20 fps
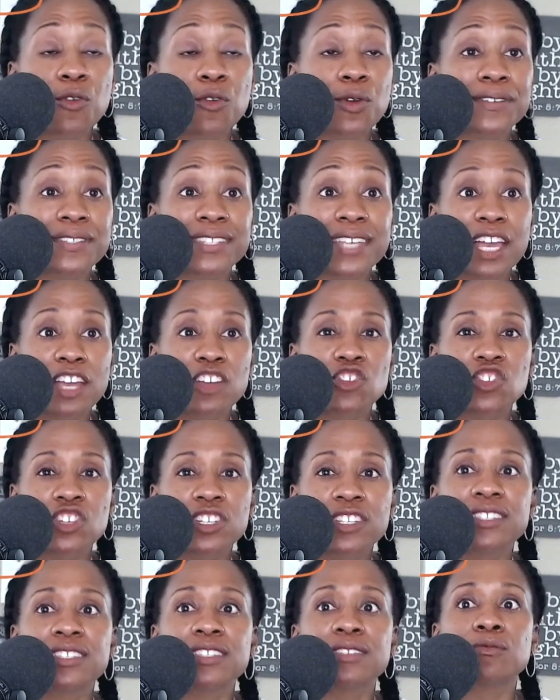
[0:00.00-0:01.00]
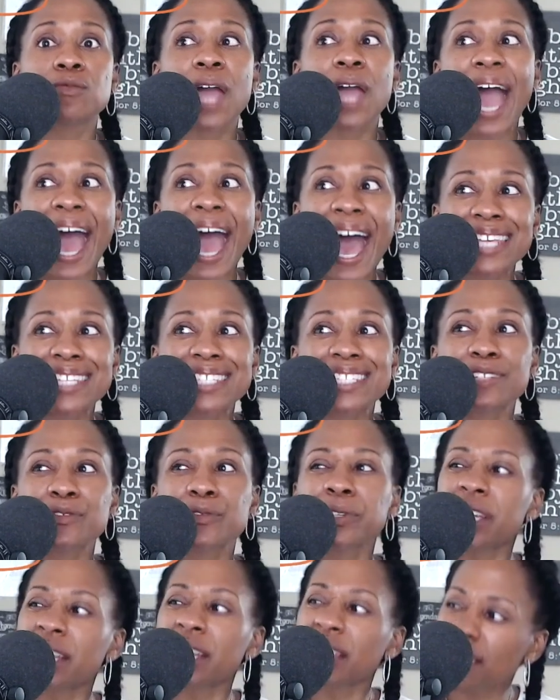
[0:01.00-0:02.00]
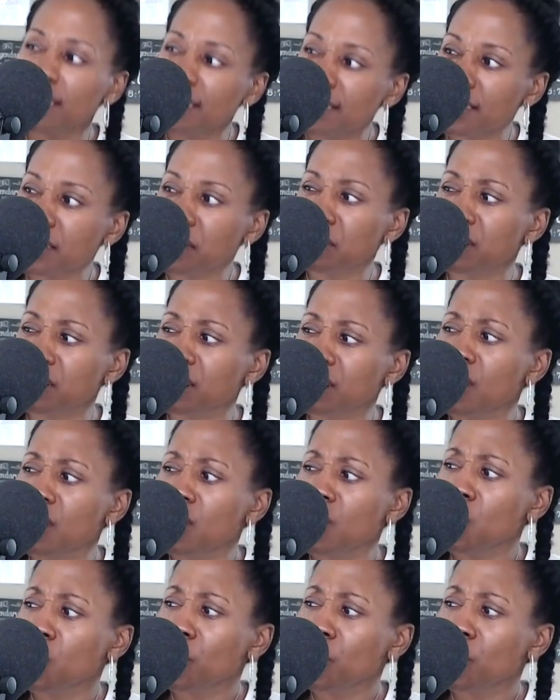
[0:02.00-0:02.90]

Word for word: everyone else saying, she's has to really consider